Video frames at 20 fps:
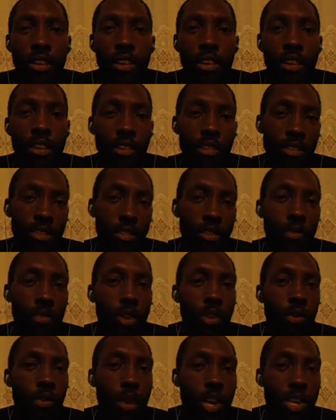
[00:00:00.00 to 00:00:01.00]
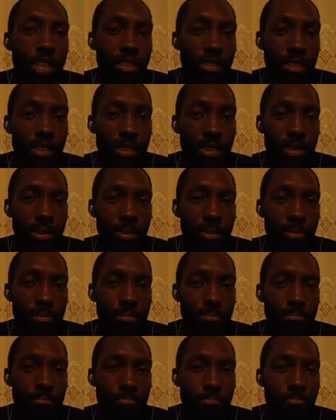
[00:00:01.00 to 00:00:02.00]
So you want to wait until,
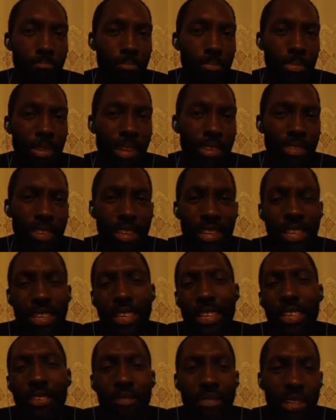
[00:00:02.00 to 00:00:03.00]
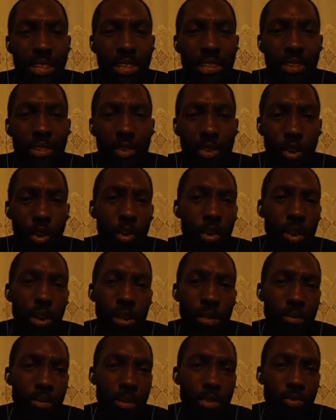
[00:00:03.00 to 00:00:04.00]
let's say the evening, or call her
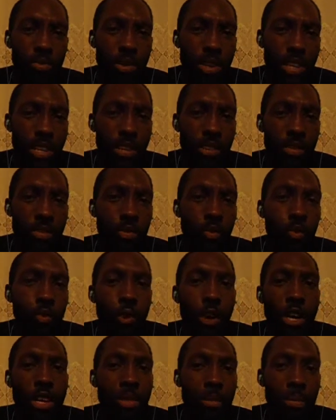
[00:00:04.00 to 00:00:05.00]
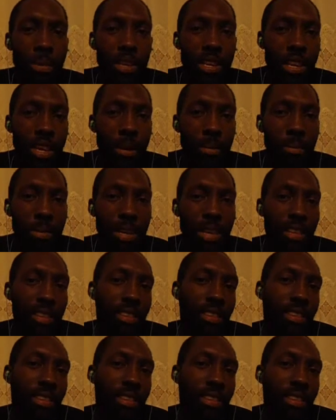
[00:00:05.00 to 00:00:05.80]
between 1 p.m. and